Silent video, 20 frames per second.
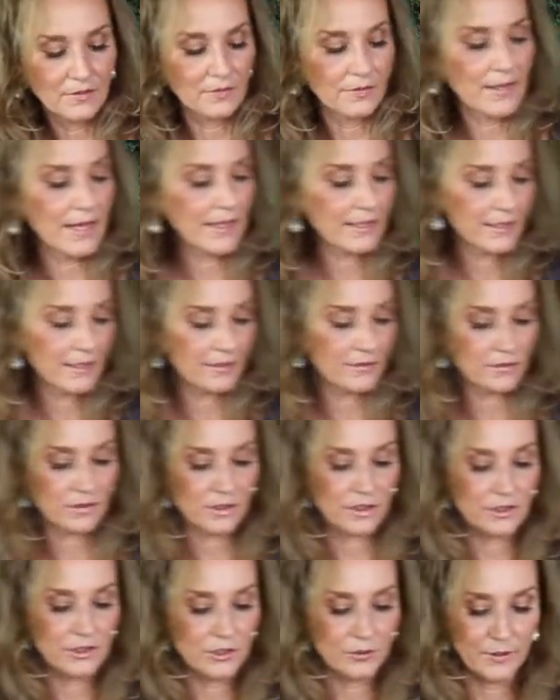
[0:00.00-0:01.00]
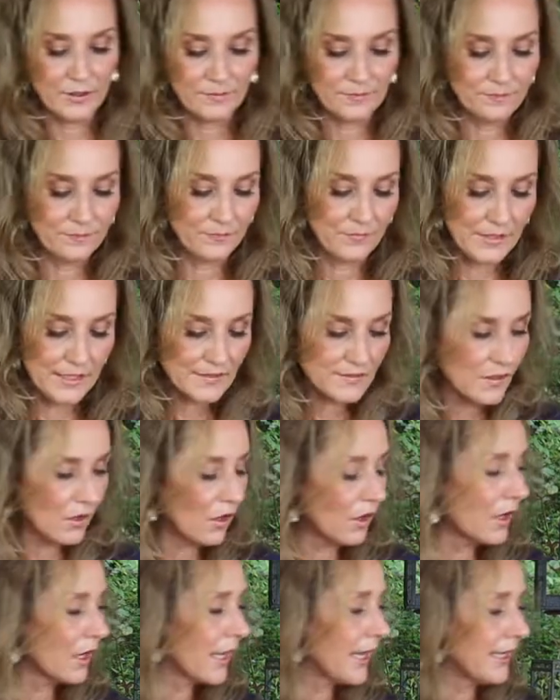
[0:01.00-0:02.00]
That is going to do it. That's
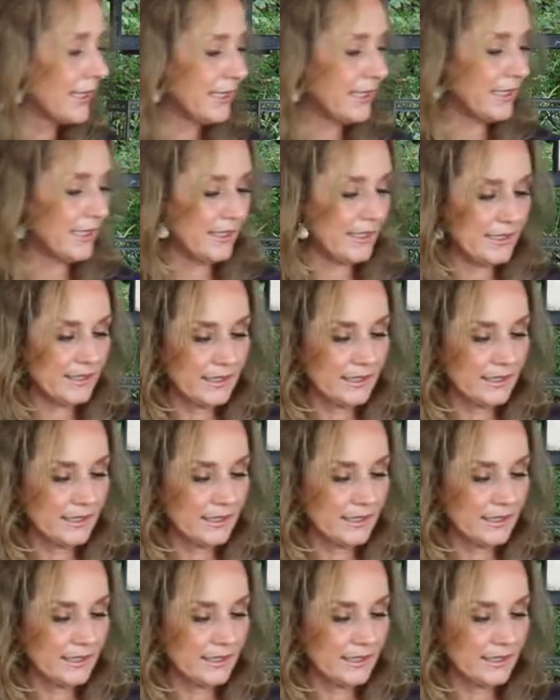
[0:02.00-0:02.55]
all I need